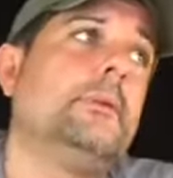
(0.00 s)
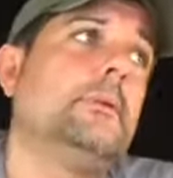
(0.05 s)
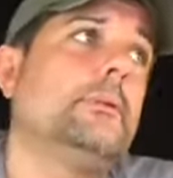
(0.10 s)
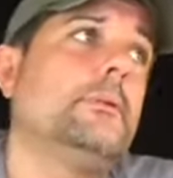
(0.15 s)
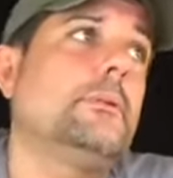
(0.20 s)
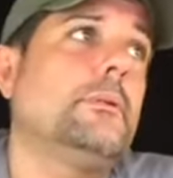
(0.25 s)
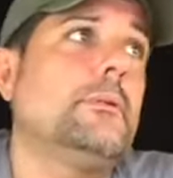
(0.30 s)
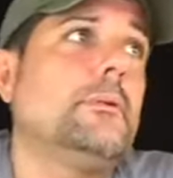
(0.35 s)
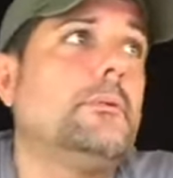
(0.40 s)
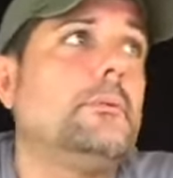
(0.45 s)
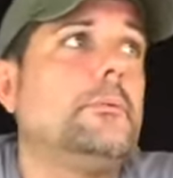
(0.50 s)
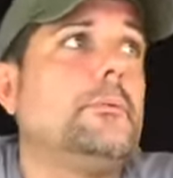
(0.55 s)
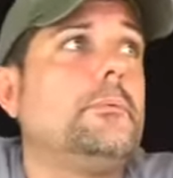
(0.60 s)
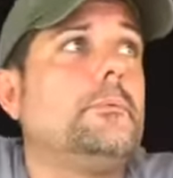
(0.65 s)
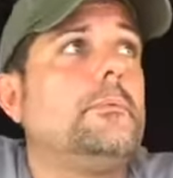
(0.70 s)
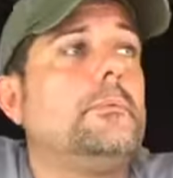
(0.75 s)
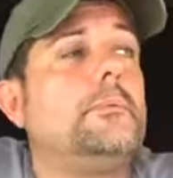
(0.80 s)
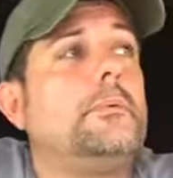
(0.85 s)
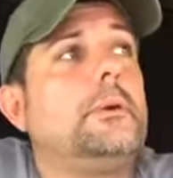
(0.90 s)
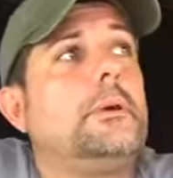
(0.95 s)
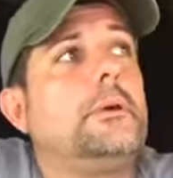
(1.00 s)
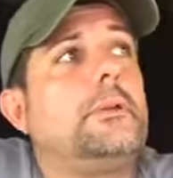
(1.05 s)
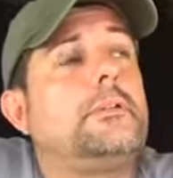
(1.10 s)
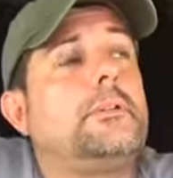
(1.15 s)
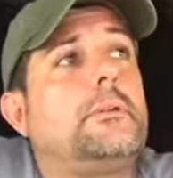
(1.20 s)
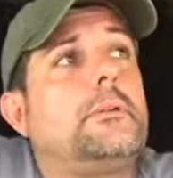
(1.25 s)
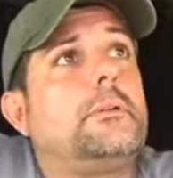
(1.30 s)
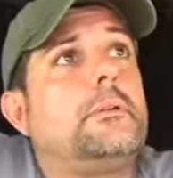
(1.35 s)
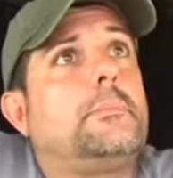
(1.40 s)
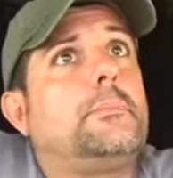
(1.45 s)
So I
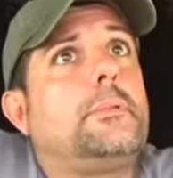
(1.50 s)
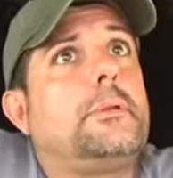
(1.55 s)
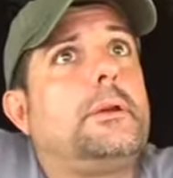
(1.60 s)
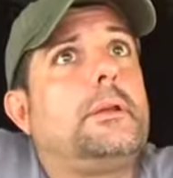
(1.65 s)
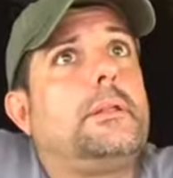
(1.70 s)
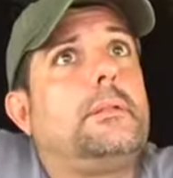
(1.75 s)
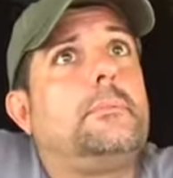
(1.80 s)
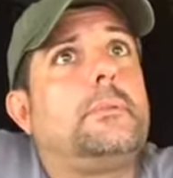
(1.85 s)
started applying the